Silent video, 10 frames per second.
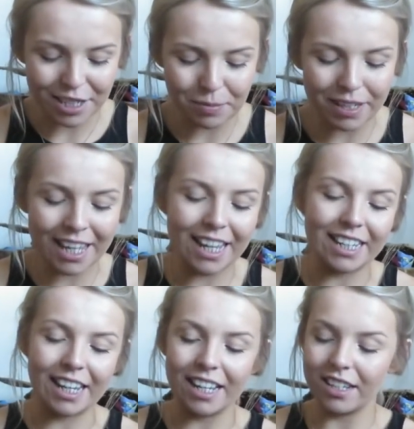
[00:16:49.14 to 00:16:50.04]
this
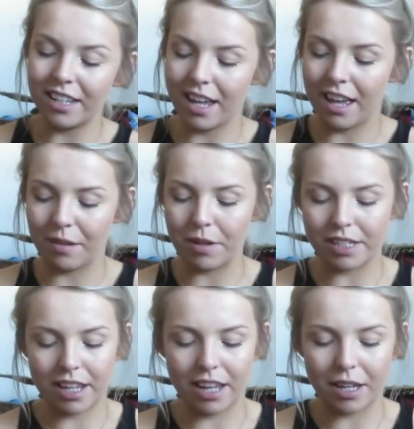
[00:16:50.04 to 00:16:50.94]
bikini um,
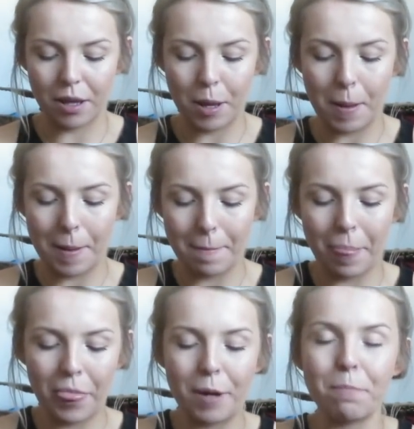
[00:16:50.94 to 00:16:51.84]
is like
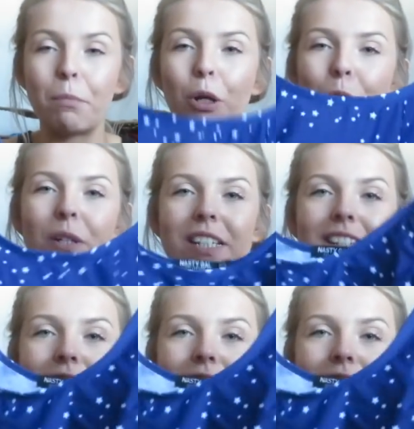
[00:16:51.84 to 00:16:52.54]
blue and